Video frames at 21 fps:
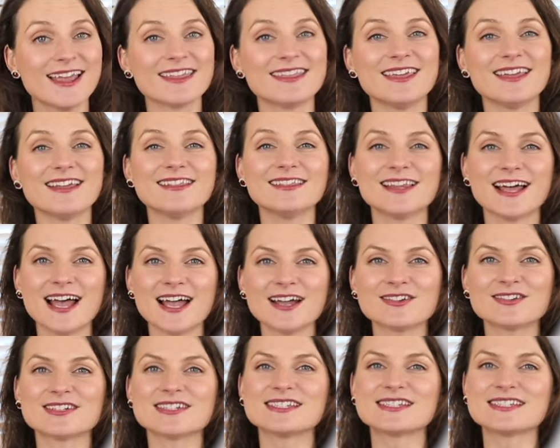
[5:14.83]
They
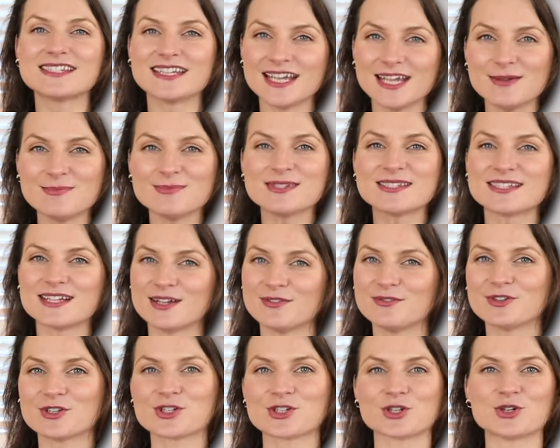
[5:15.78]
lack the same
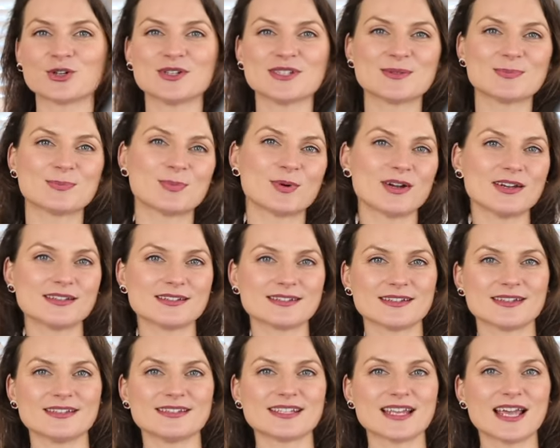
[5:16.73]
self-assurance
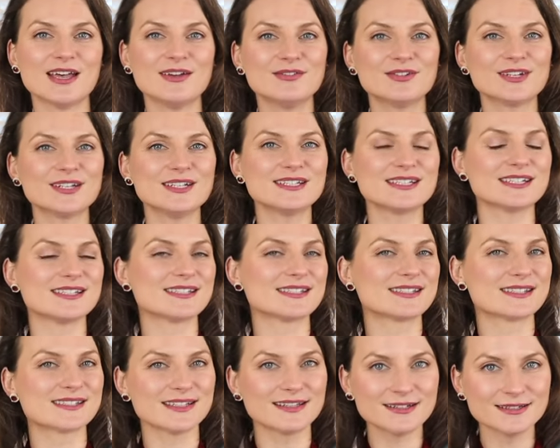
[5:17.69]
presence evident in
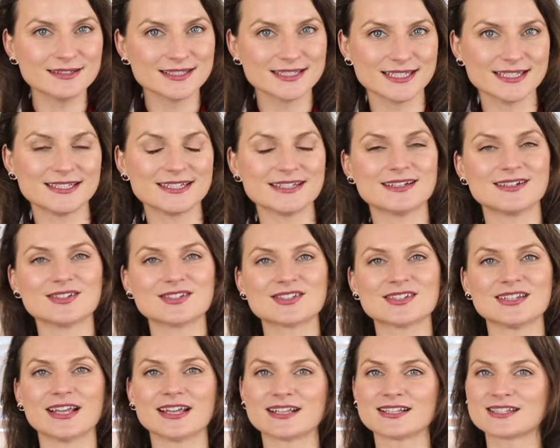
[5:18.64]
subtle
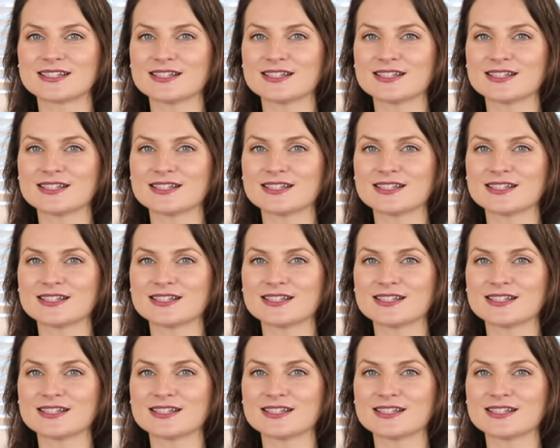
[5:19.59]
details like